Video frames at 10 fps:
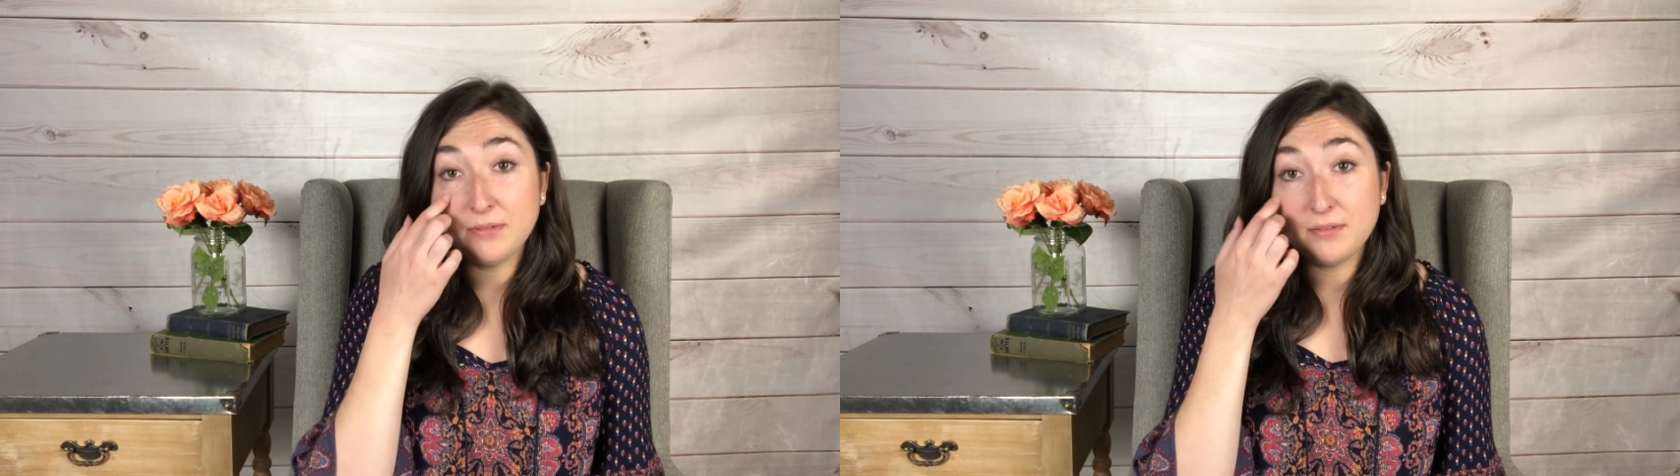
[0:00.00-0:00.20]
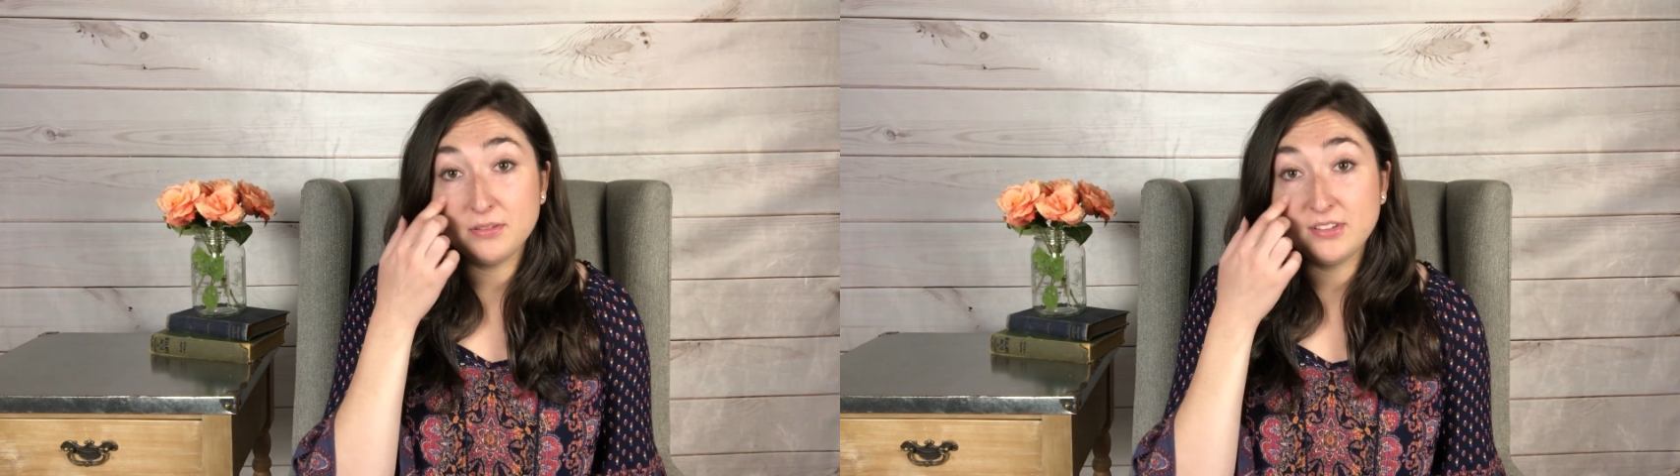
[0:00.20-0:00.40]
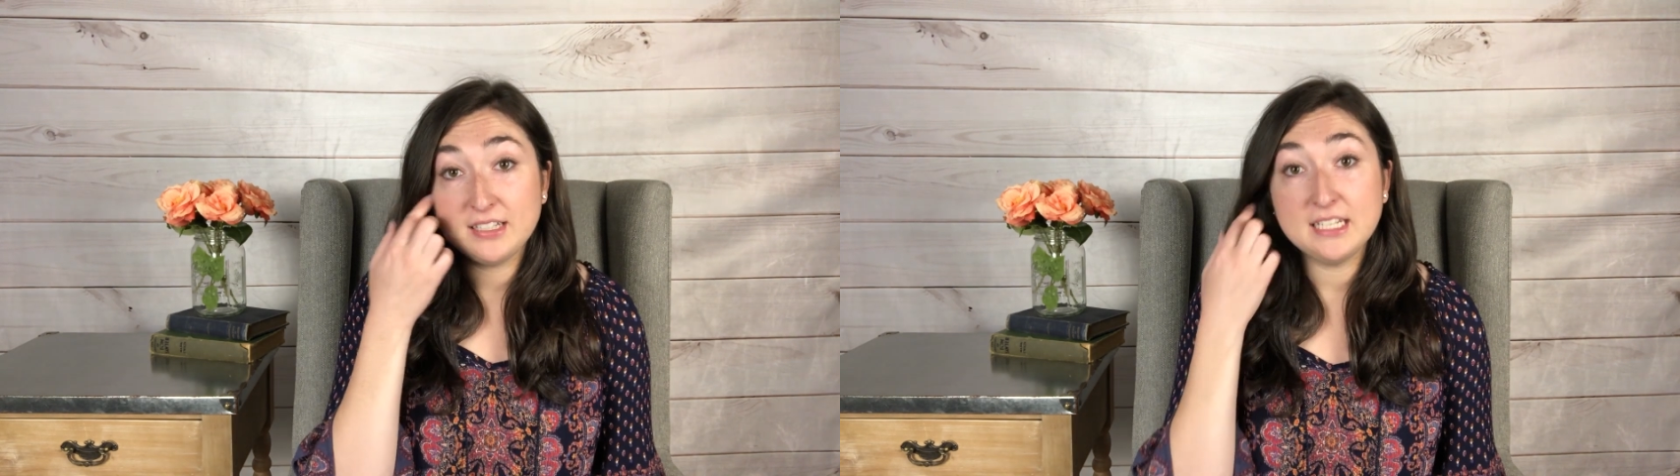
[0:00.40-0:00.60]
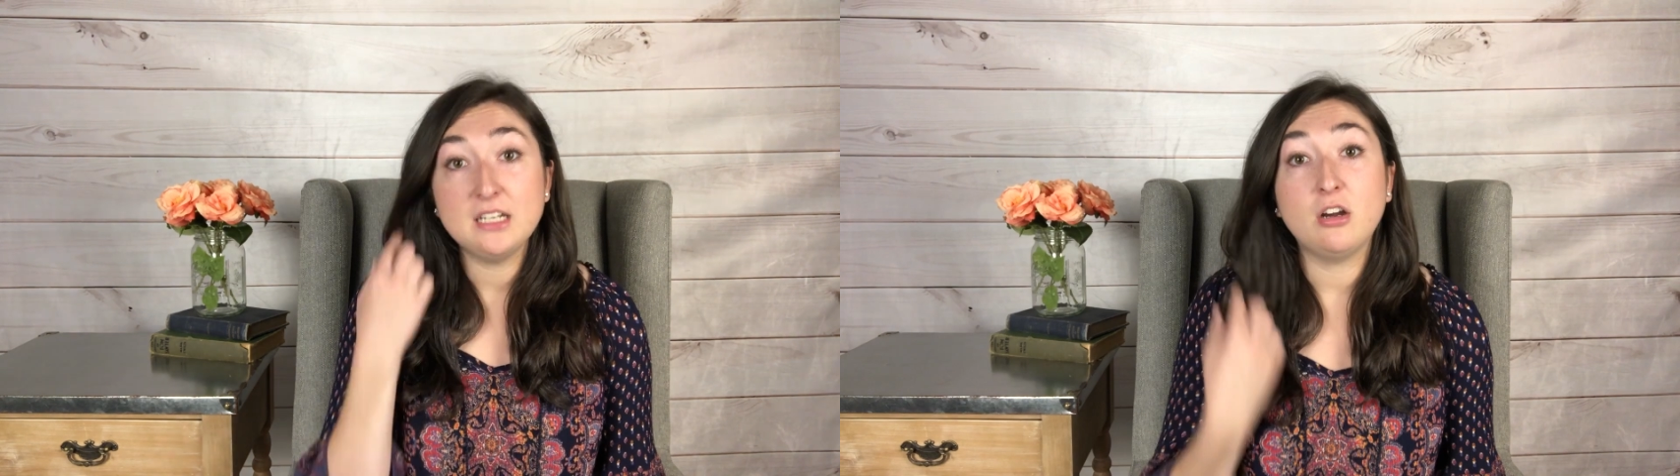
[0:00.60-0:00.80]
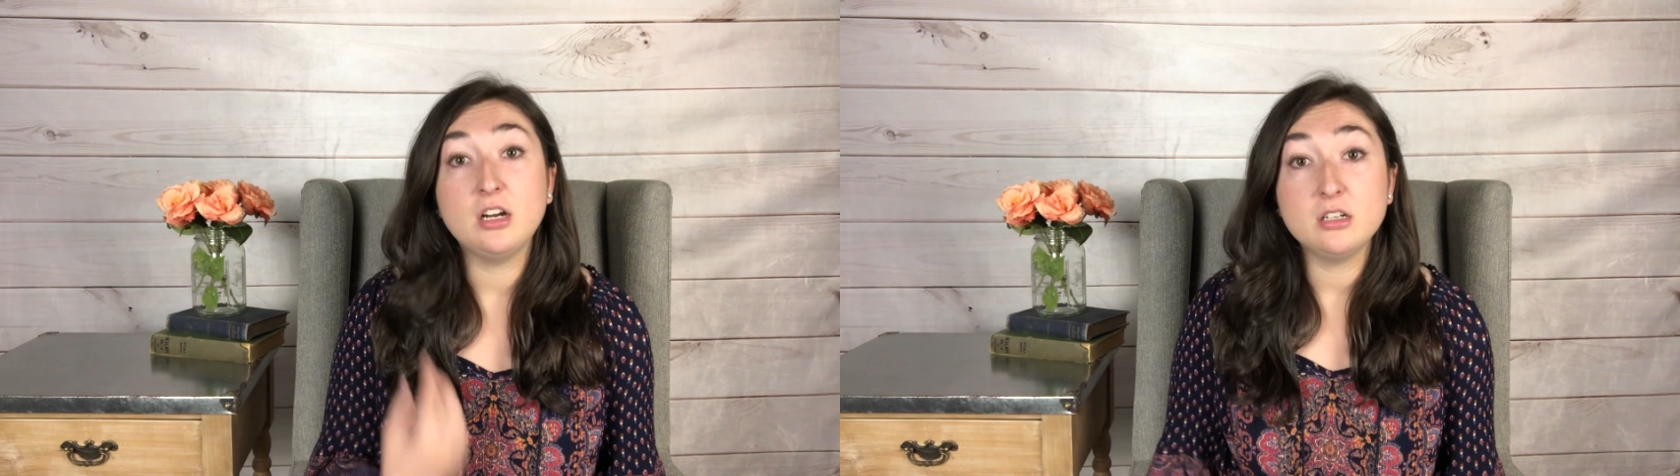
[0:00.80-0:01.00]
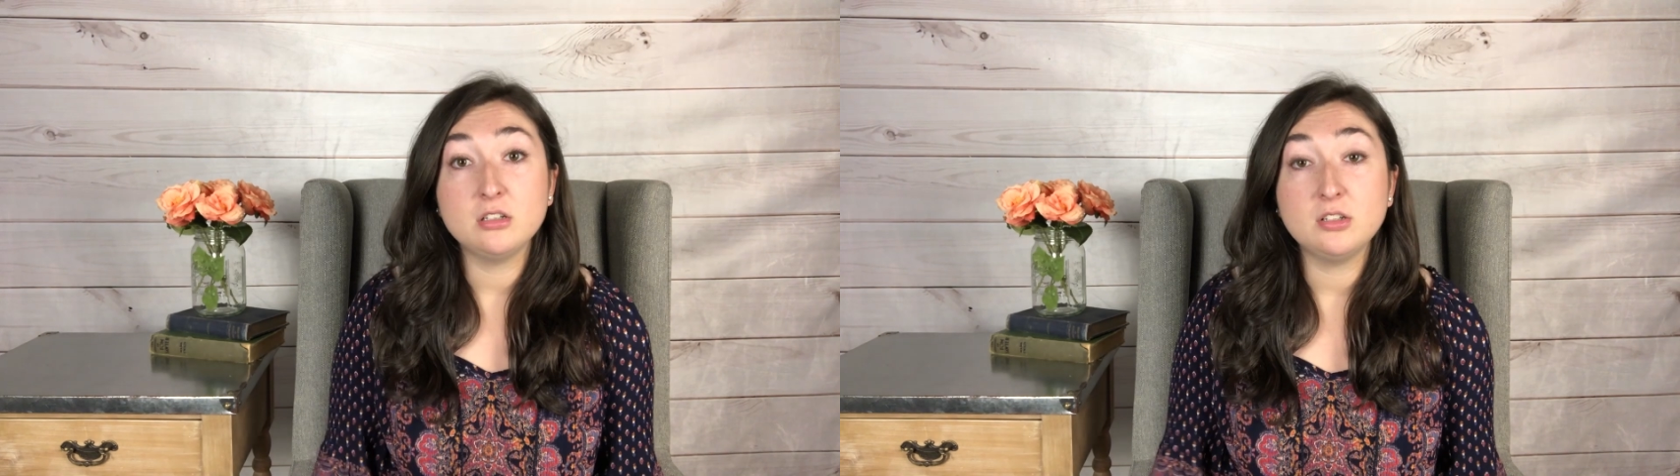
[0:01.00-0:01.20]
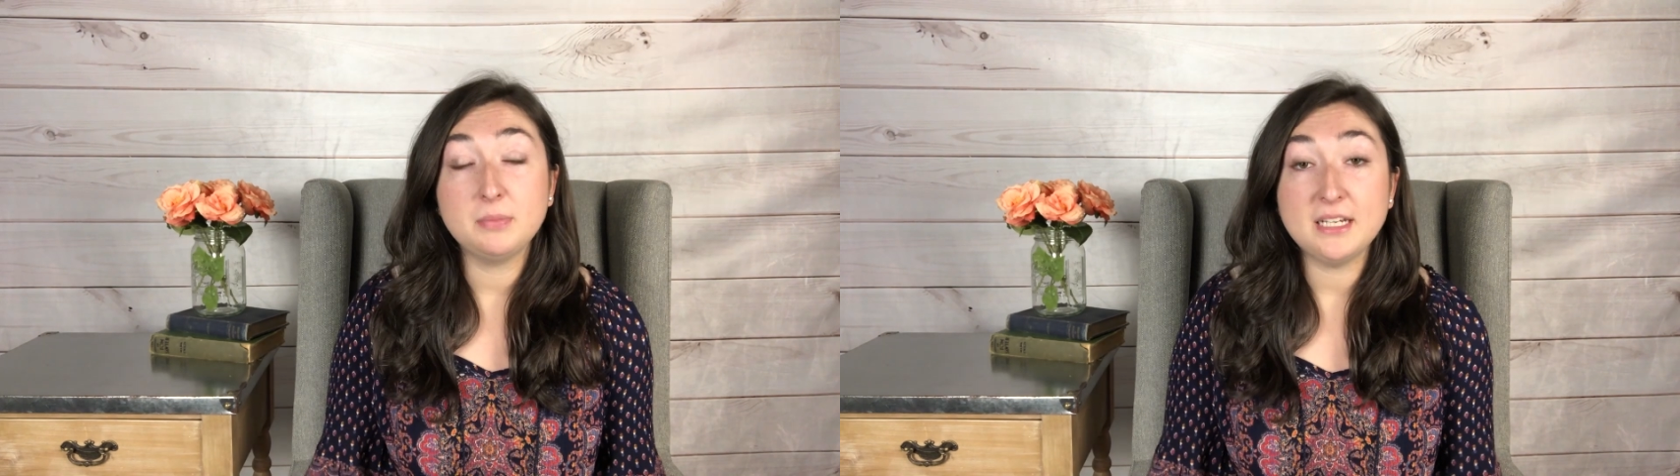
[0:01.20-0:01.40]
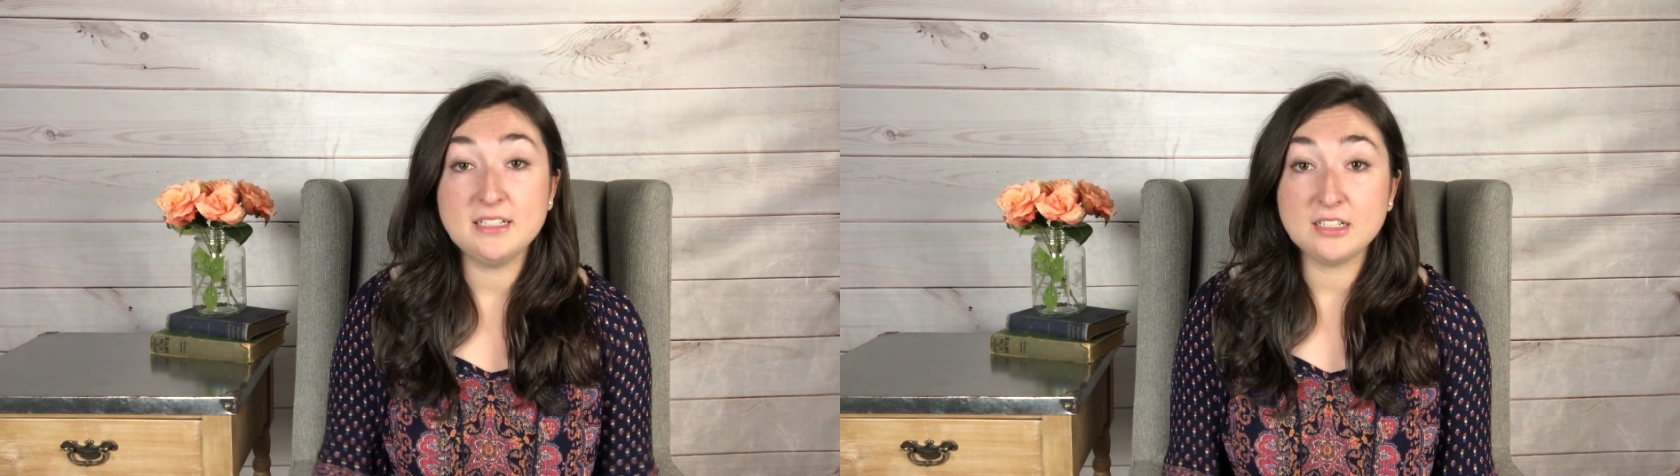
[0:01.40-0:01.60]
referencing an article
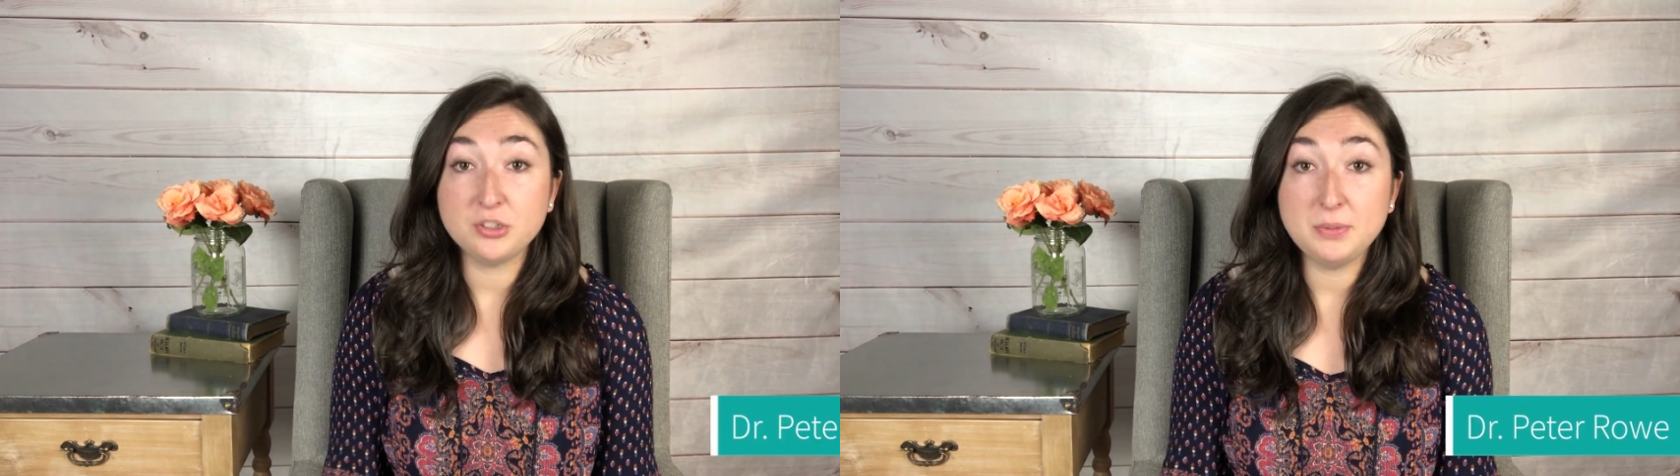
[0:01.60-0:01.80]
by Dr.